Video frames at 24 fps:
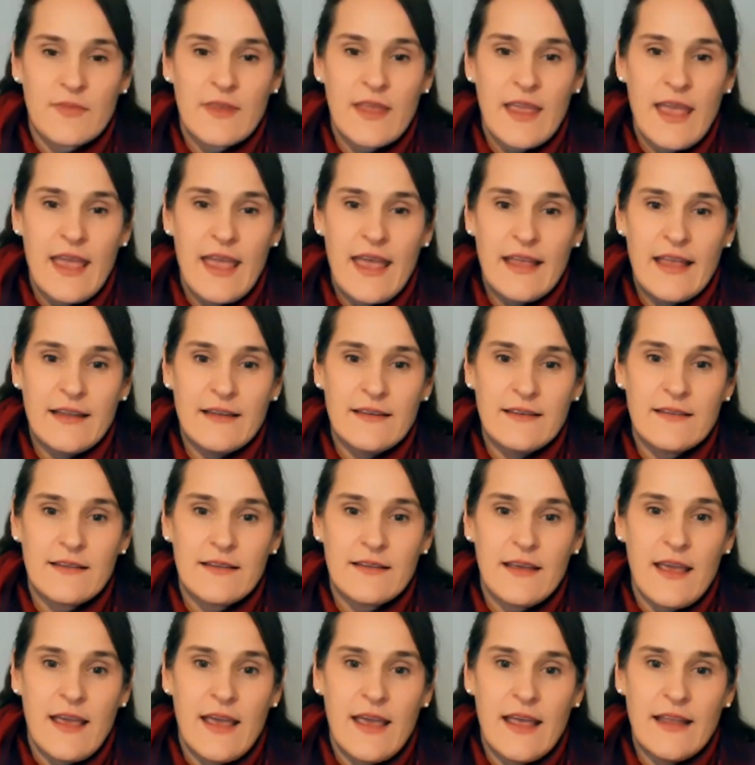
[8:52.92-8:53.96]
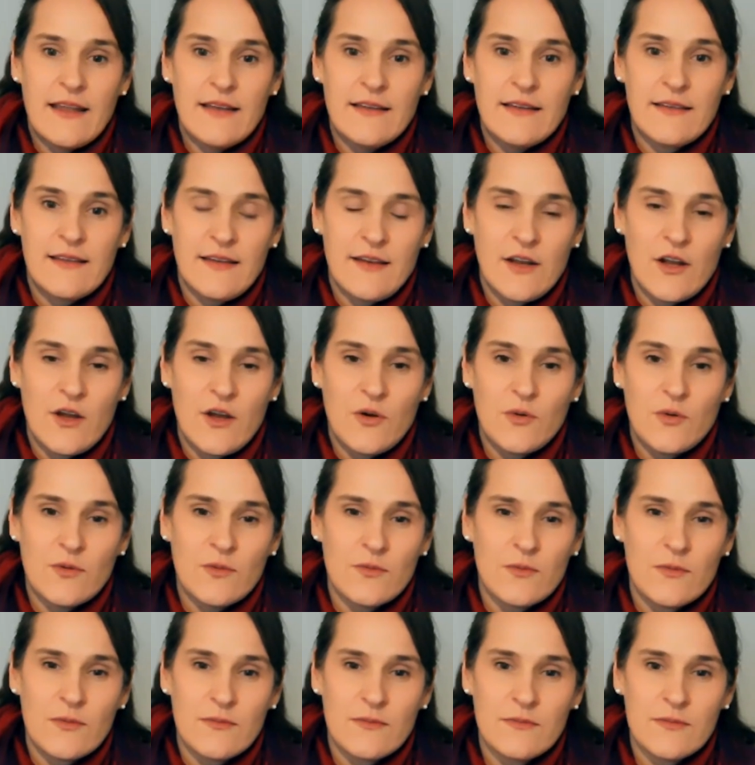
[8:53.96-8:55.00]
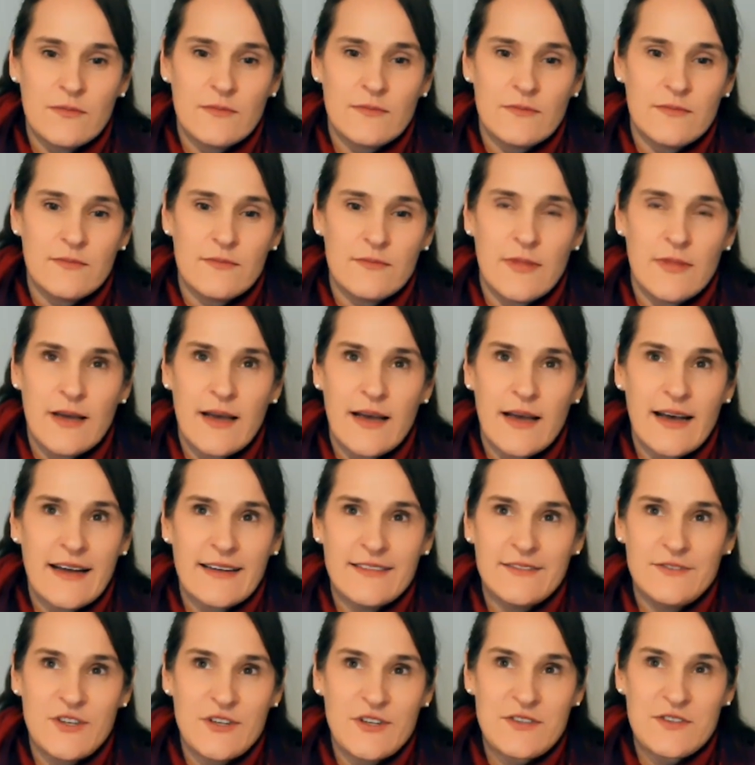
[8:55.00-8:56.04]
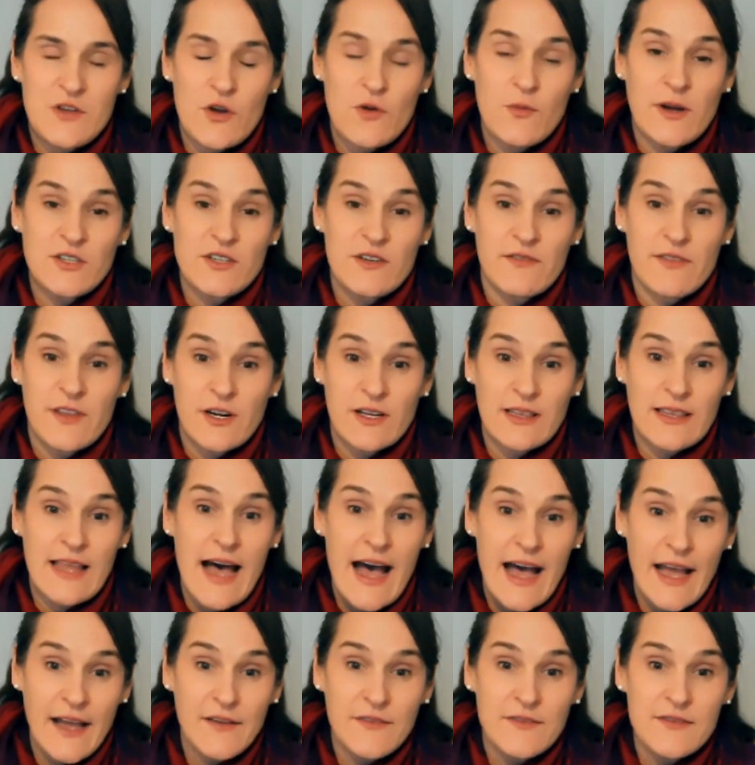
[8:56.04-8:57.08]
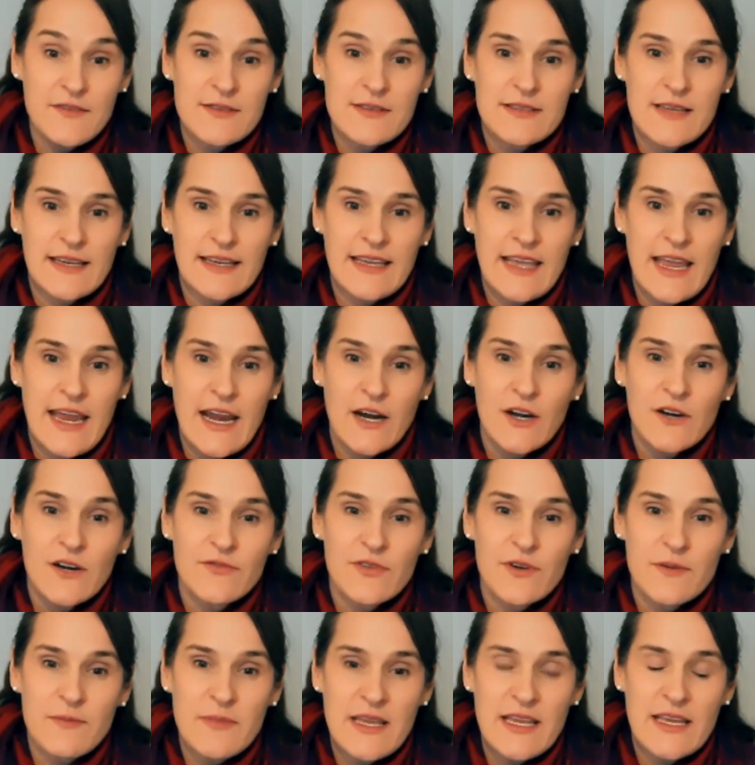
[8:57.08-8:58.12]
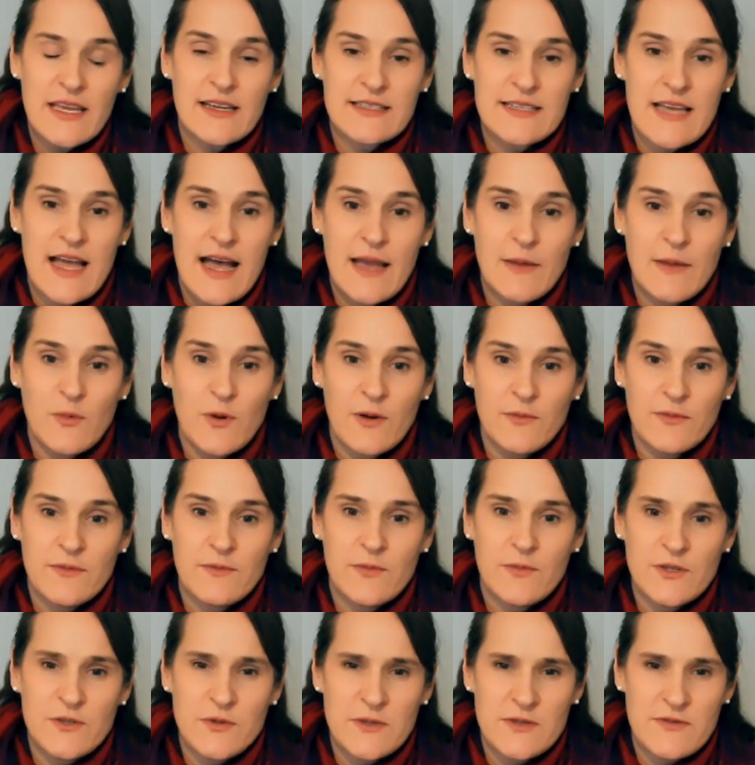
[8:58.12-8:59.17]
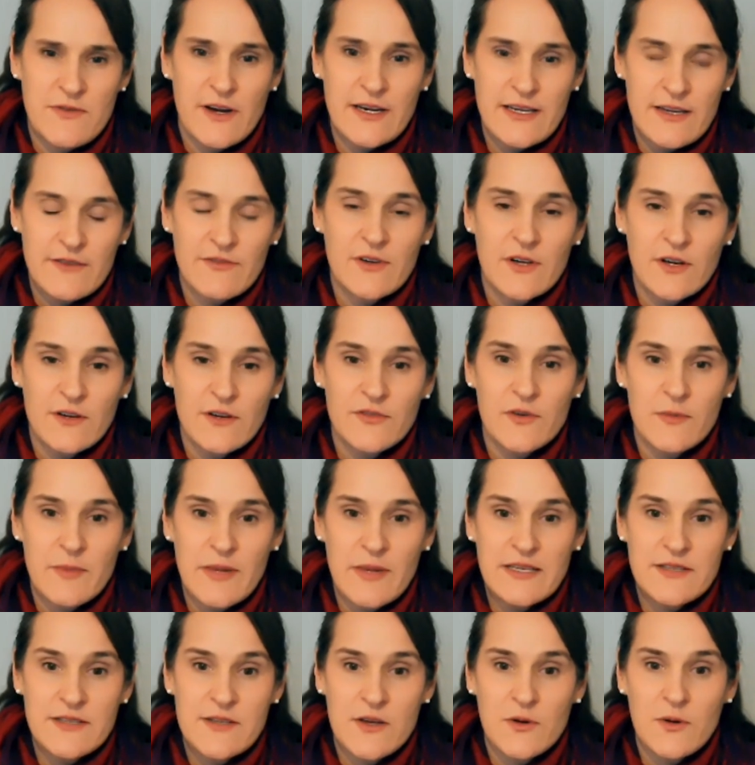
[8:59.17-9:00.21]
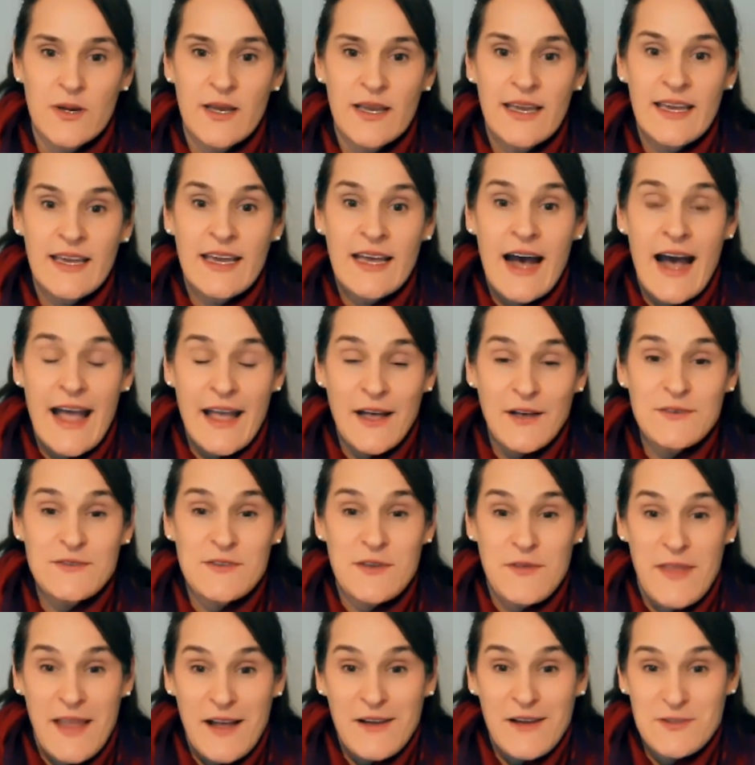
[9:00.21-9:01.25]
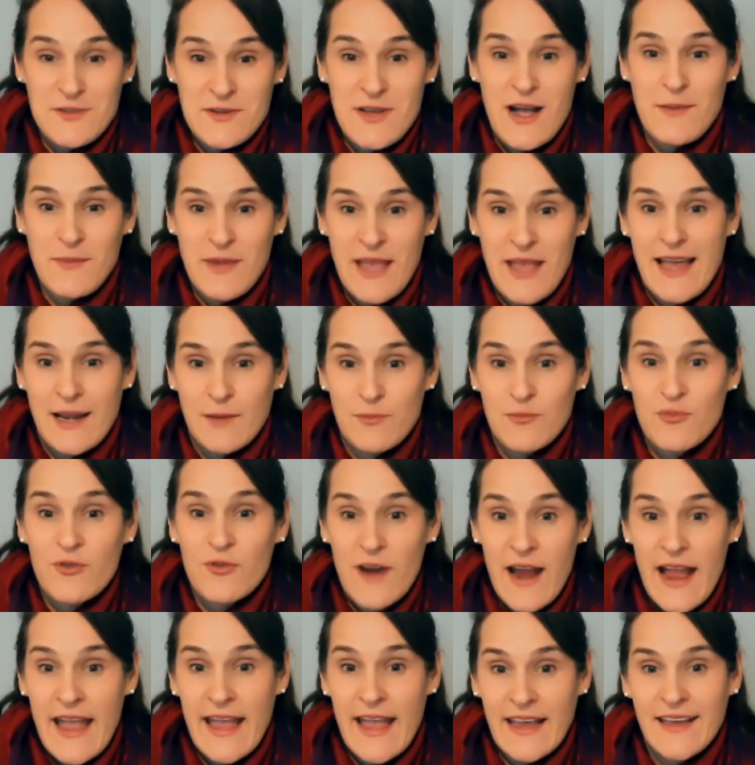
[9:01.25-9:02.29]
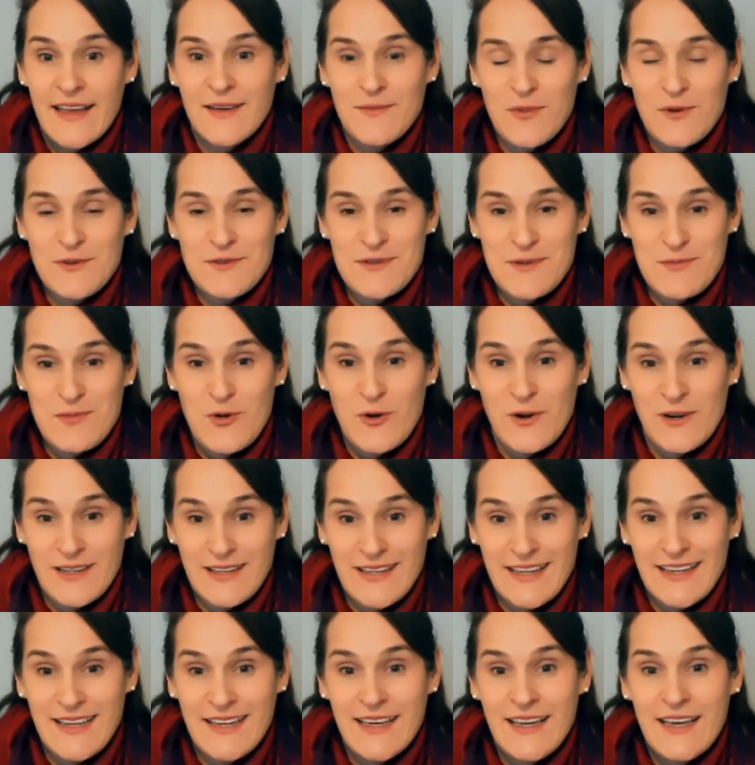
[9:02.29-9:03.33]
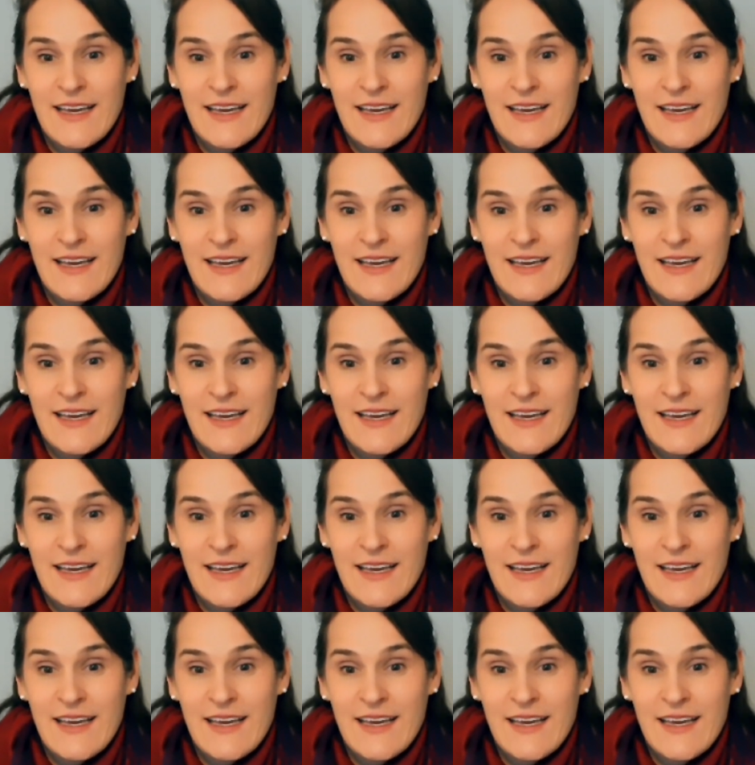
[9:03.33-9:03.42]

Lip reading: and you know, just so much of their lives to care for me in a time which was very difficult for me. So they also taught me how to pray, most importantly.